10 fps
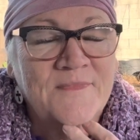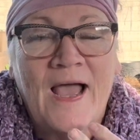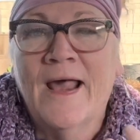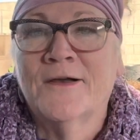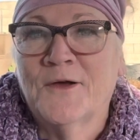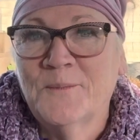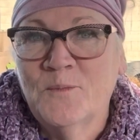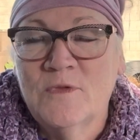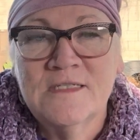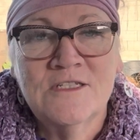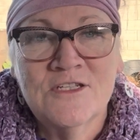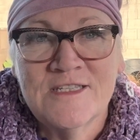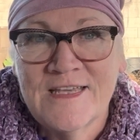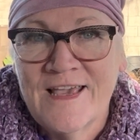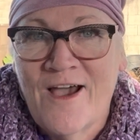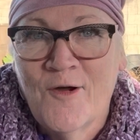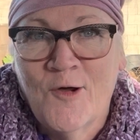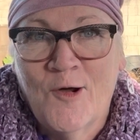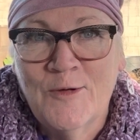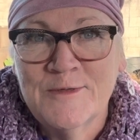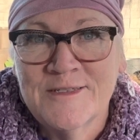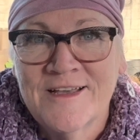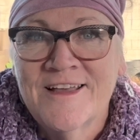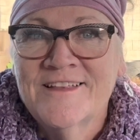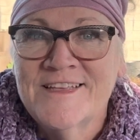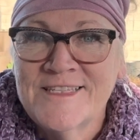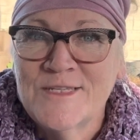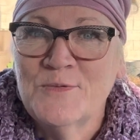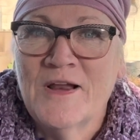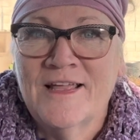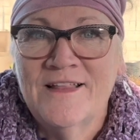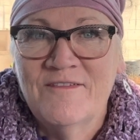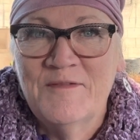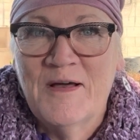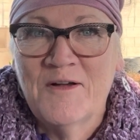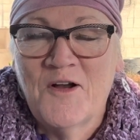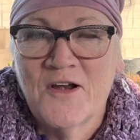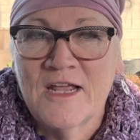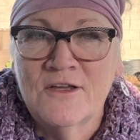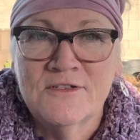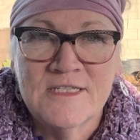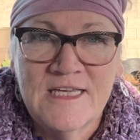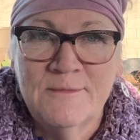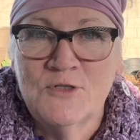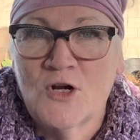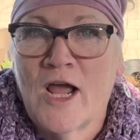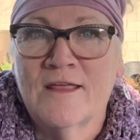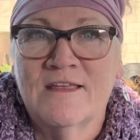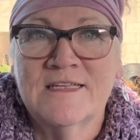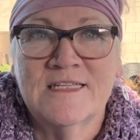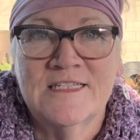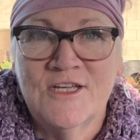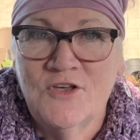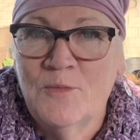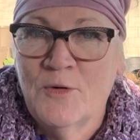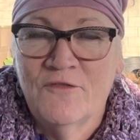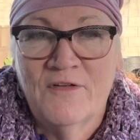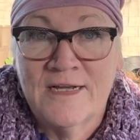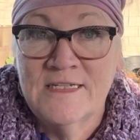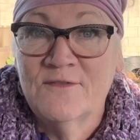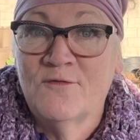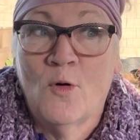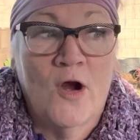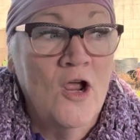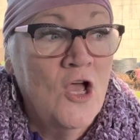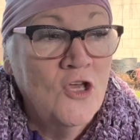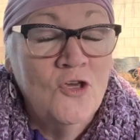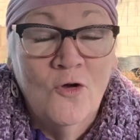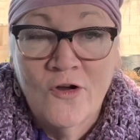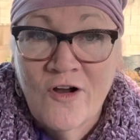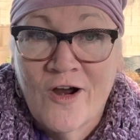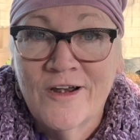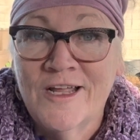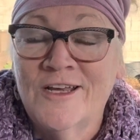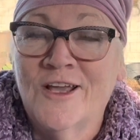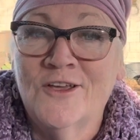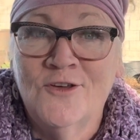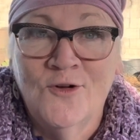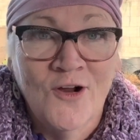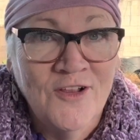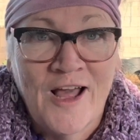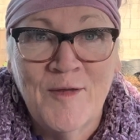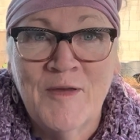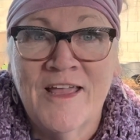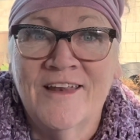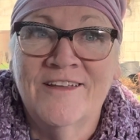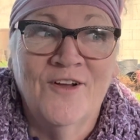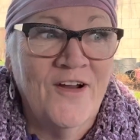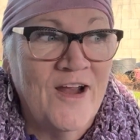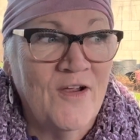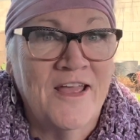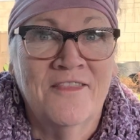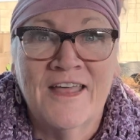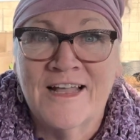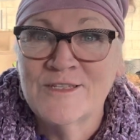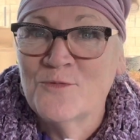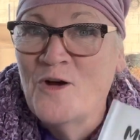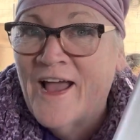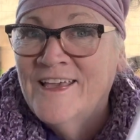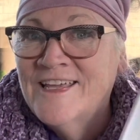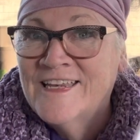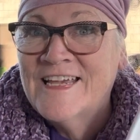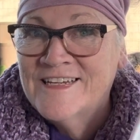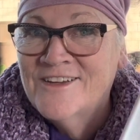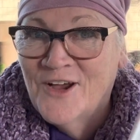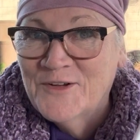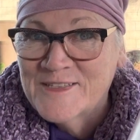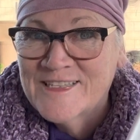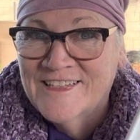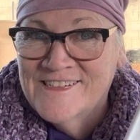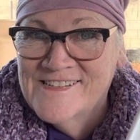I don't know. Let's just see how it goes. This is what I love about gardening. You just keep trying things until you perfect it for your garden, your climate, your area, and that's why you need notes.